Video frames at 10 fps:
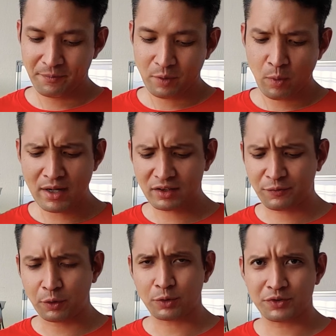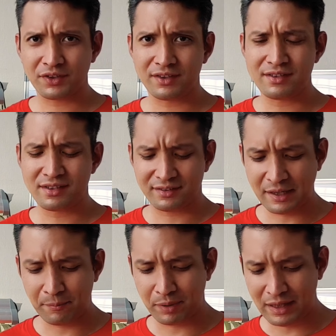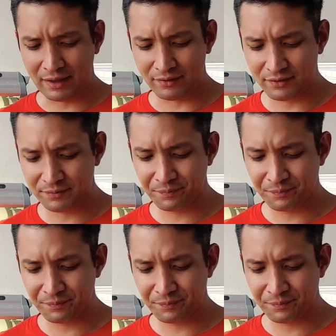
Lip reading: Where does photosynthesis take place?